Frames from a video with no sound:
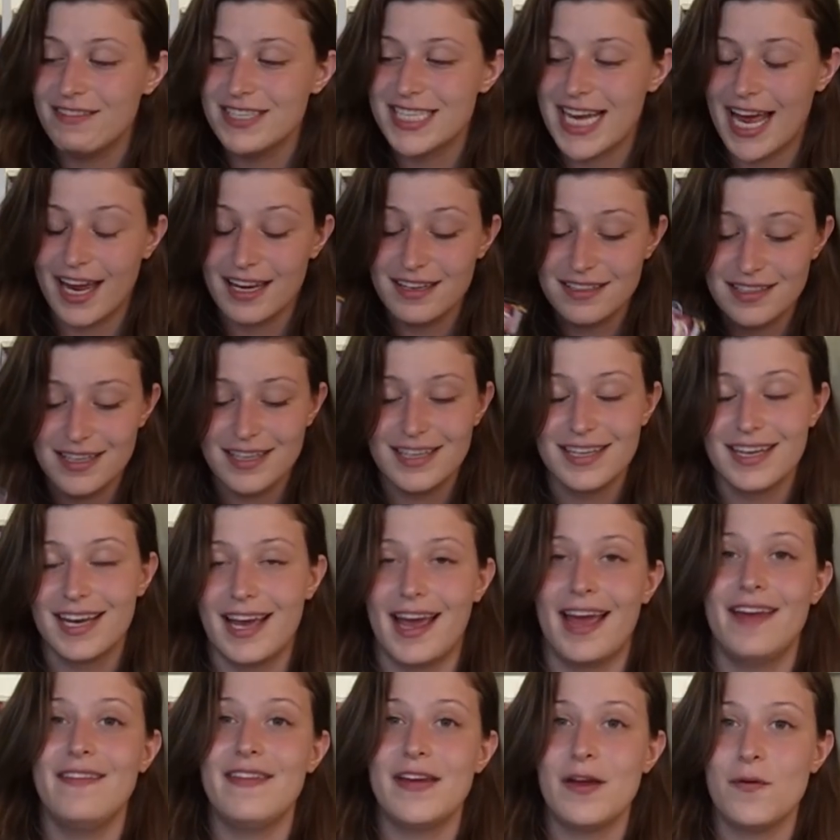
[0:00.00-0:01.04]
a 10
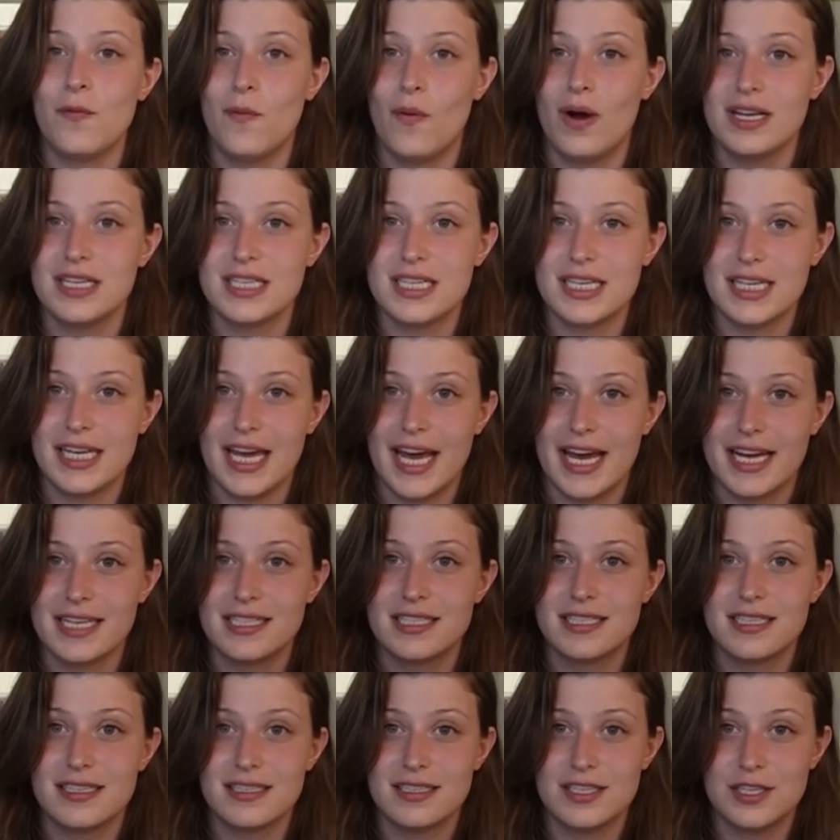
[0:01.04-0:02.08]
and they want to
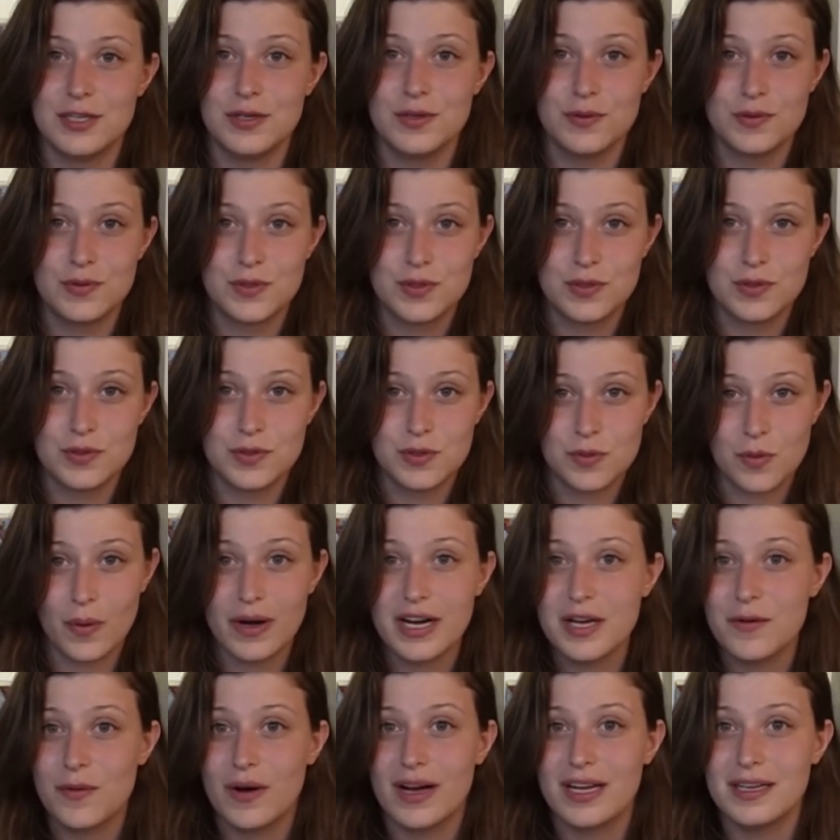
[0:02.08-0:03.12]
get to
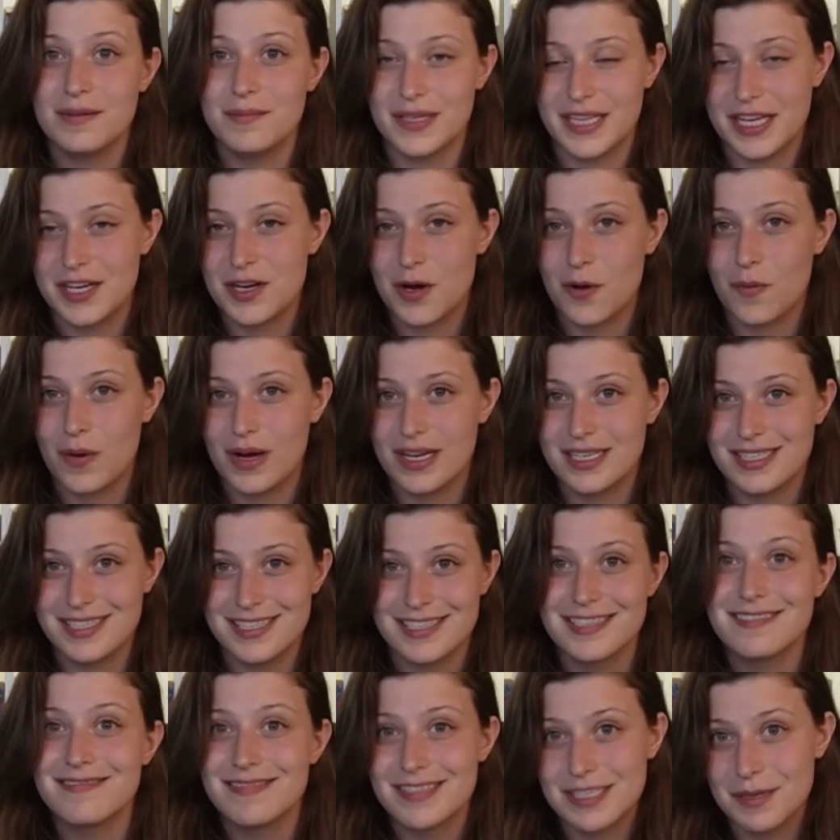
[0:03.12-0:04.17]
21, but they don't want
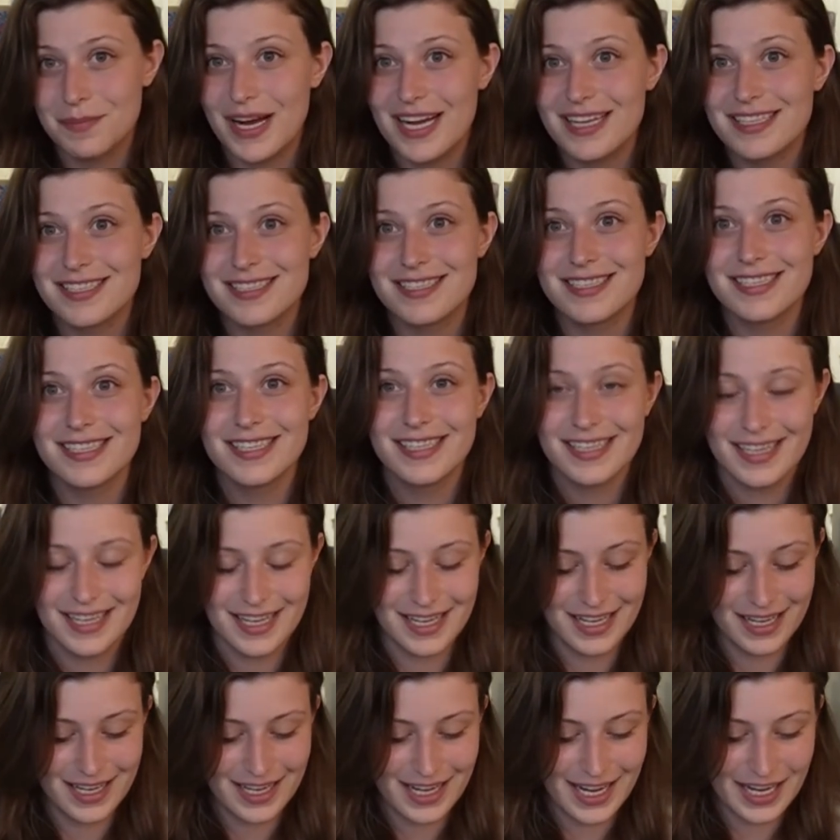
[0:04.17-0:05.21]
to bust
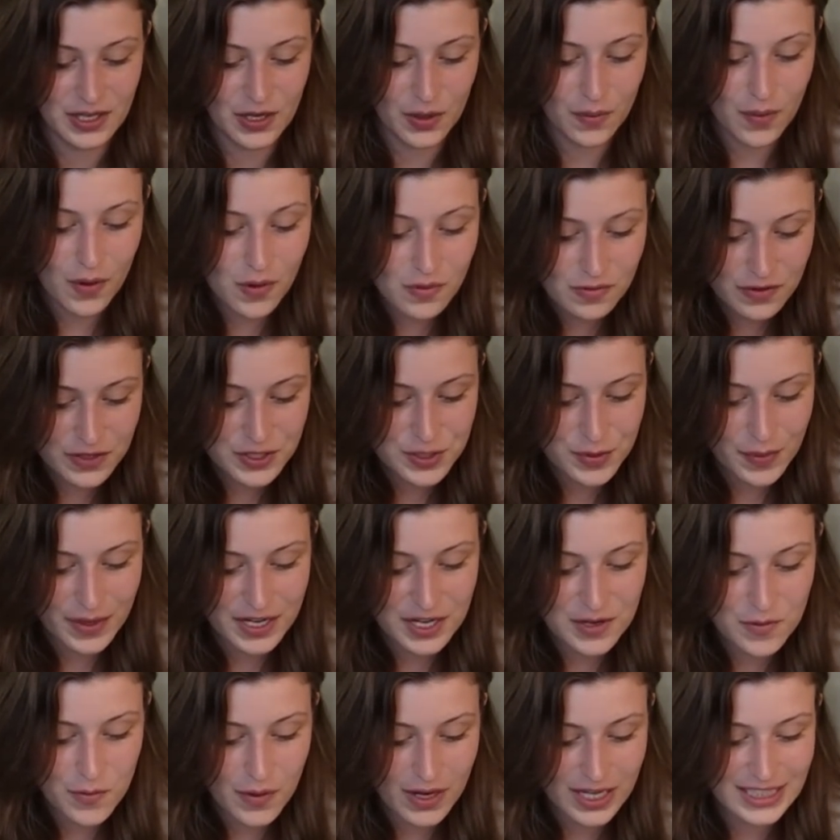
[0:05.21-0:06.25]
and go over
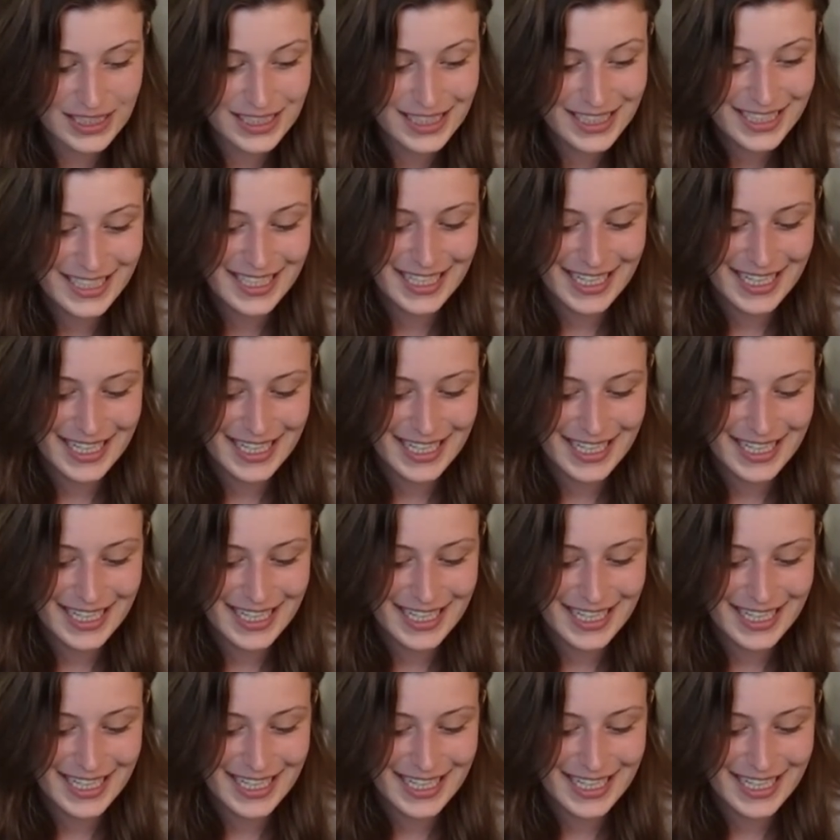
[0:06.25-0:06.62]
21.